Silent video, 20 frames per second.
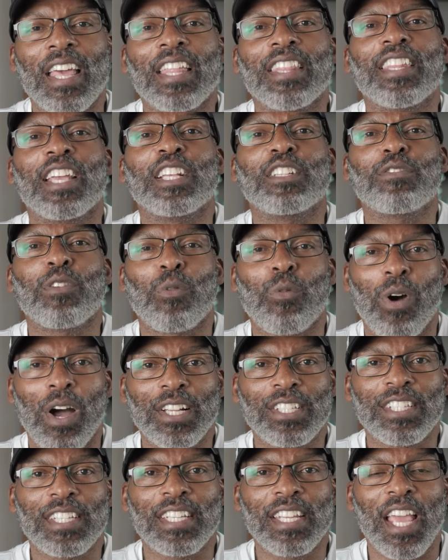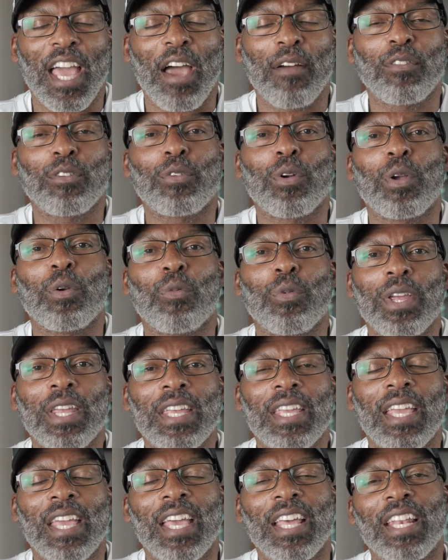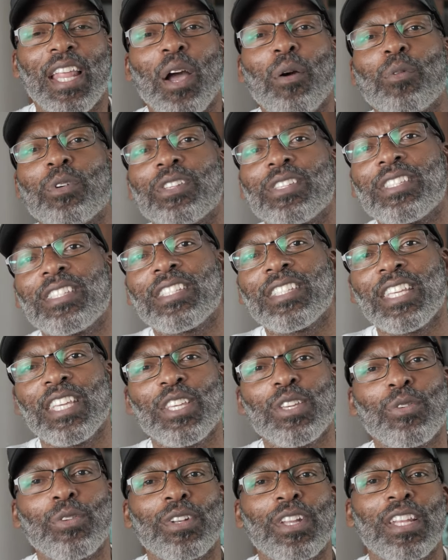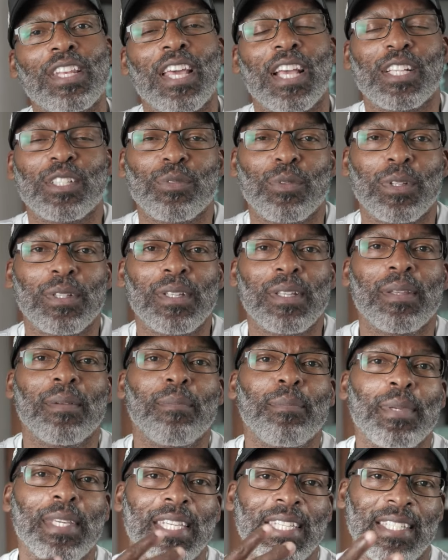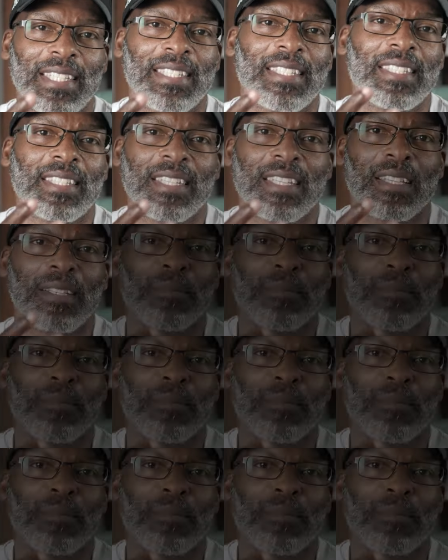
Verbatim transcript: Thanks for watching, have a great week, and I will see you in the next one. Peace.